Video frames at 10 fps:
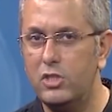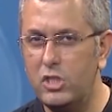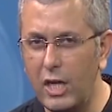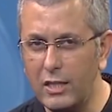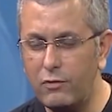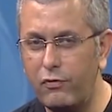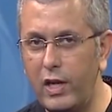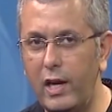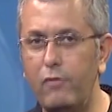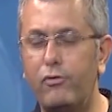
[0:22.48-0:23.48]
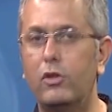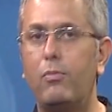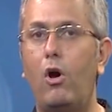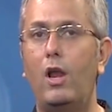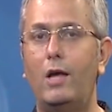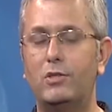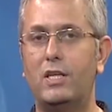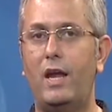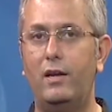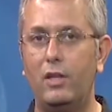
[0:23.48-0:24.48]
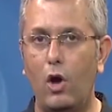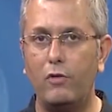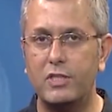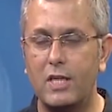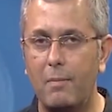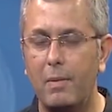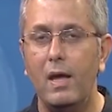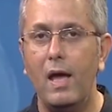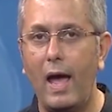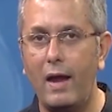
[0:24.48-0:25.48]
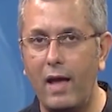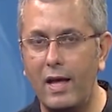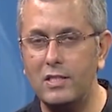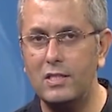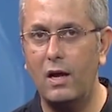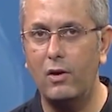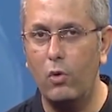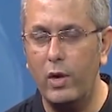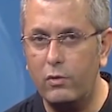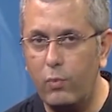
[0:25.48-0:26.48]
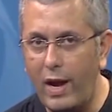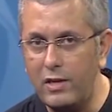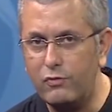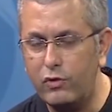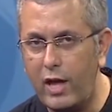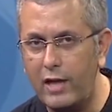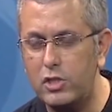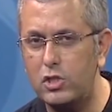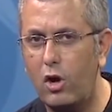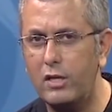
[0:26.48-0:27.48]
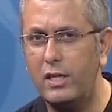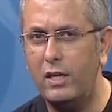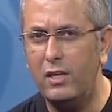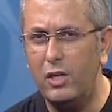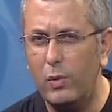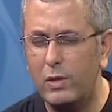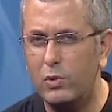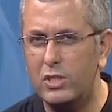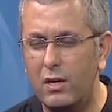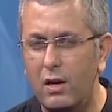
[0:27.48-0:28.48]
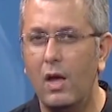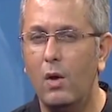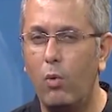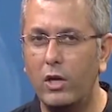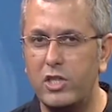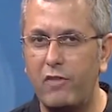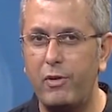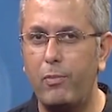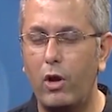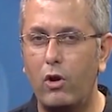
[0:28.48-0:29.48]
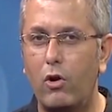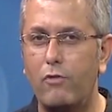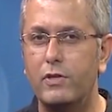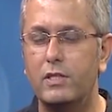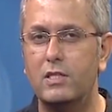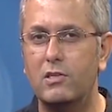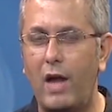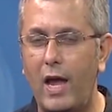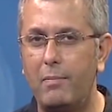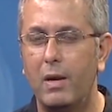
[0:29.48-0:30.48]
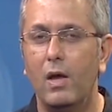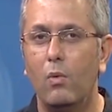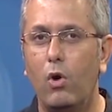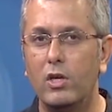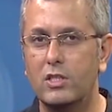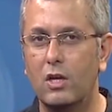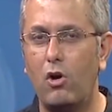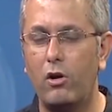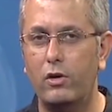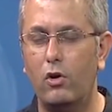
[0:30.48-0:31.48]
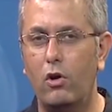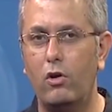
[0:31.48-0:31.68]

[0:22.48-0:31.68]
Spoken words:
just feeling for the ball outside the off stump. And as Rohit went for that shot, he knew it was in what Jeffrey Boycott often described was the corridor